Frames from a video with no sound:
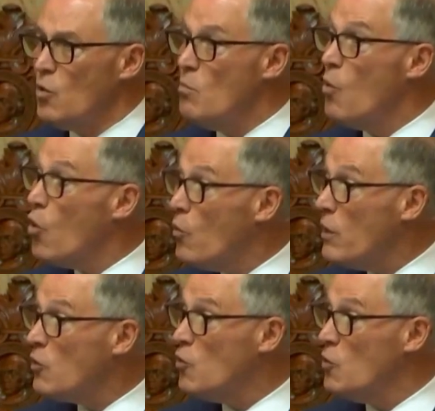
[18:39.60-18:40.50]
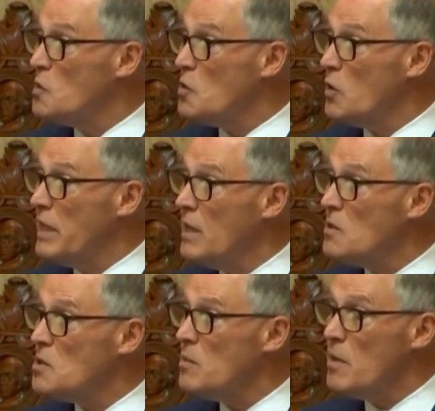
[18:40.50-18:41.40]
where more recruits are
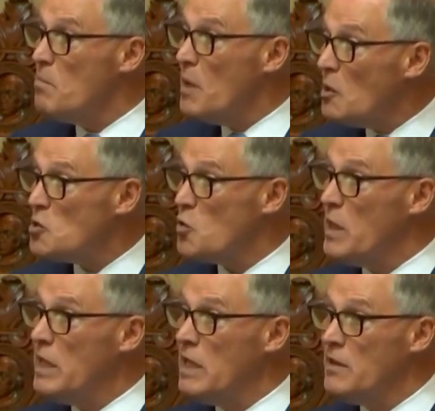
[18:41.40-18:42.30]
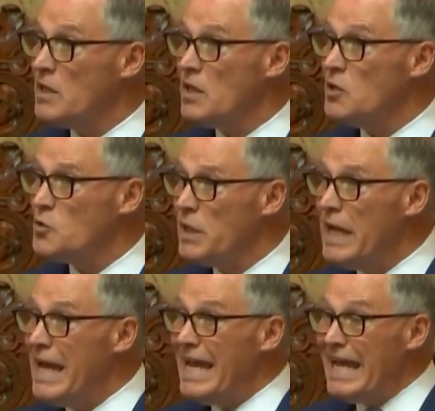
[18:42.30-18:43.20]
getting some of the best training in the country,
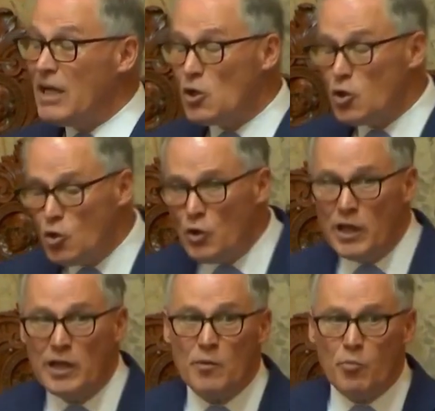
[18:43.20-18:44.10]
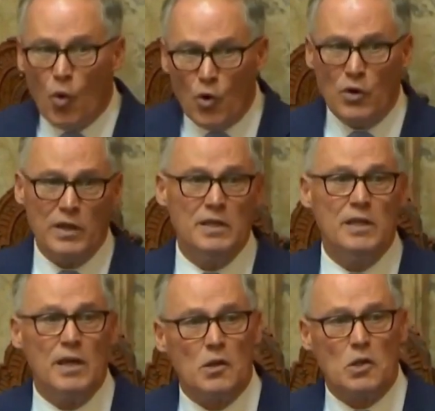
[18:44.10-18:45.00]
including, importantly,
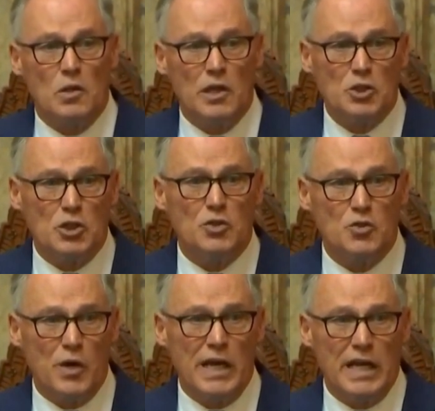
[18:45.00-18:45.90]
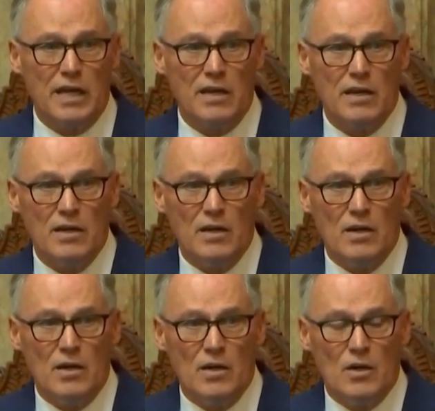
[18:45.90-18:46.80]
de-escalation training.
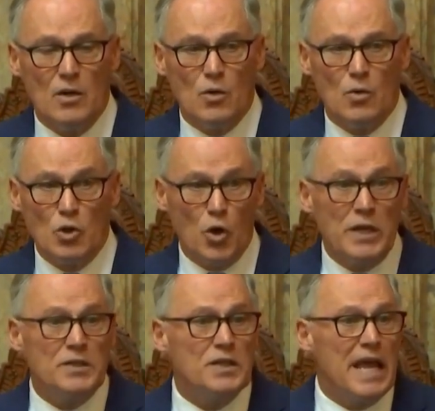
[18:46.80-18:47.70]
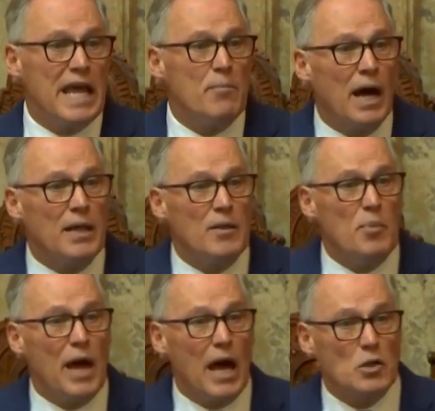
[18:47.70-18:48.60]
We're joined today by the
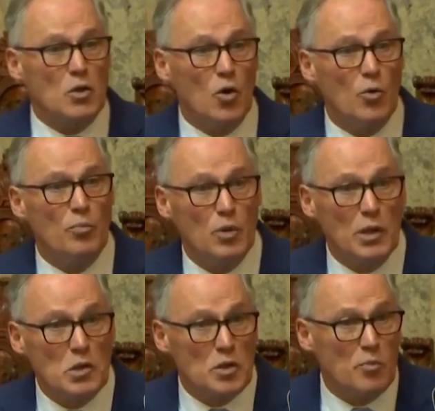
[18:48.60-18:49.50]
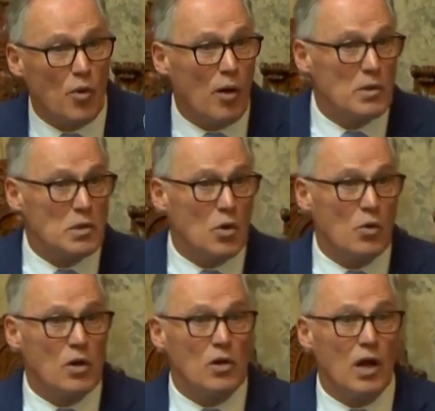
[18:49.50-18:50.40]
Pasco Police Department's
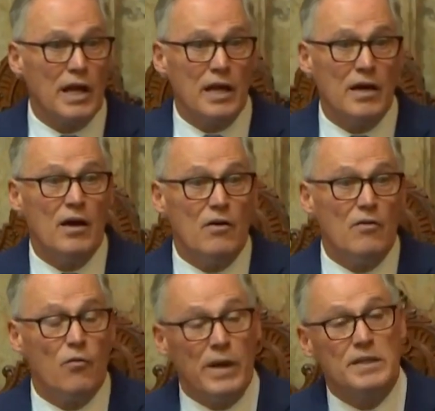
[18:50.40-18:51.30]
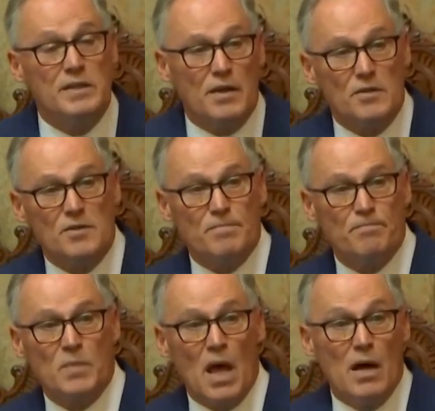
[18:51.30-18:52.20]
own Claudia
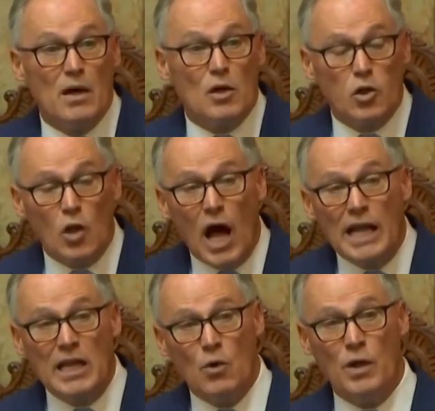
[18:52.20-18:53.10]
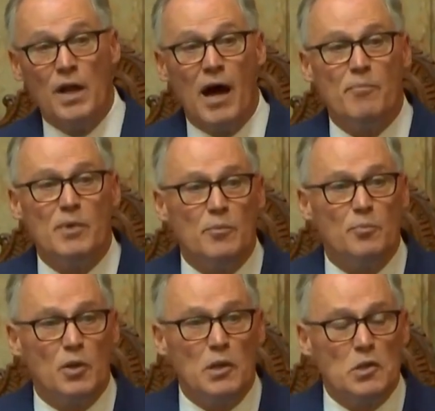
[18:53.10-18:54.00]
Fuentes. Claudia would not be a
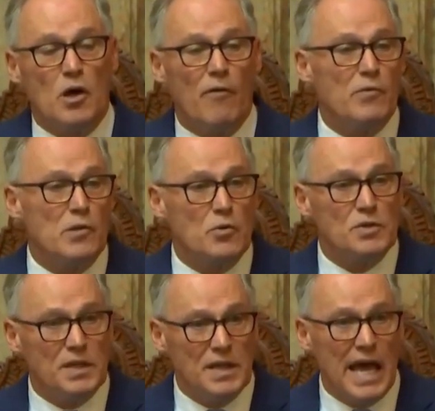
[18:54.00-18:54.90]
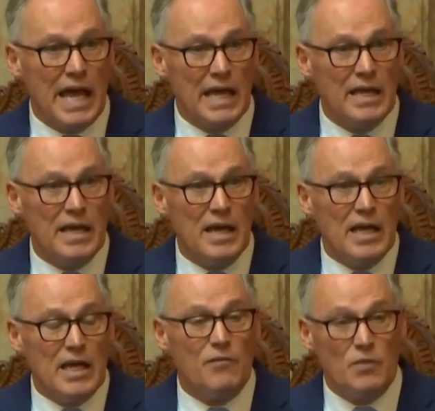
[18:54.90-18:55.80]
police officer today
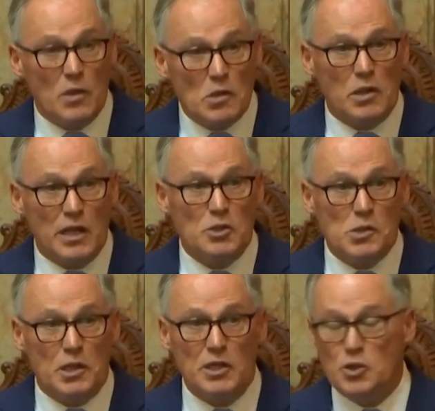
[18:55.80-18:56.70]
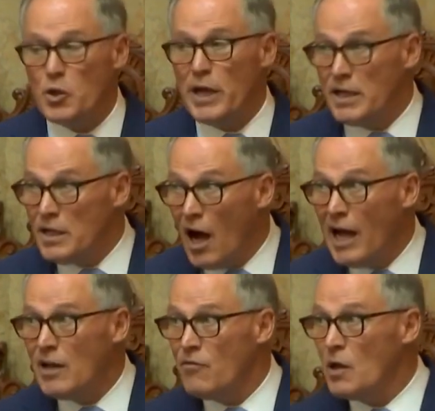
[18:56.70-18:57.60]
if this legislature had
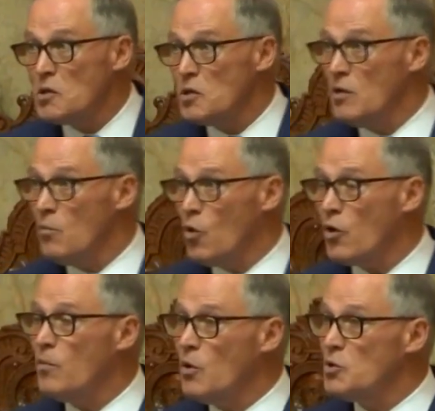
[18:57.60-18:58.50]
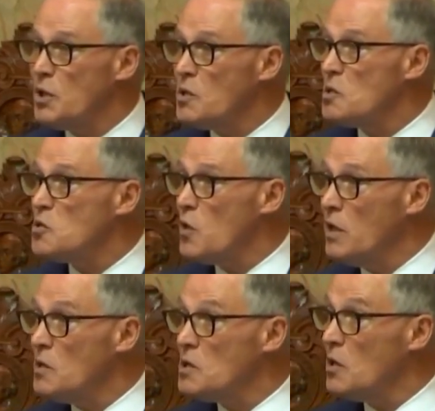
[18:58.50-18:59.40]
not invested in more criminal justice
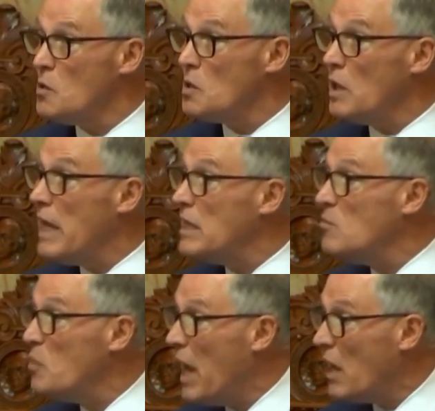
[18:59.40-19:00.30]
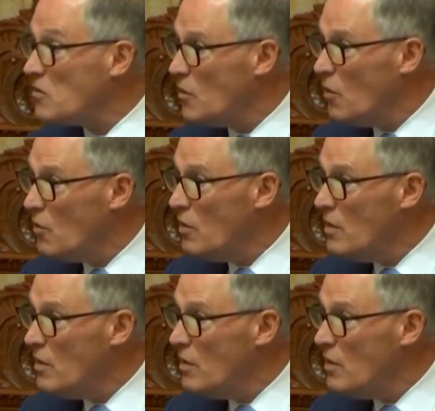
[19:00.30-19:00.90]
training centers like in Pasco.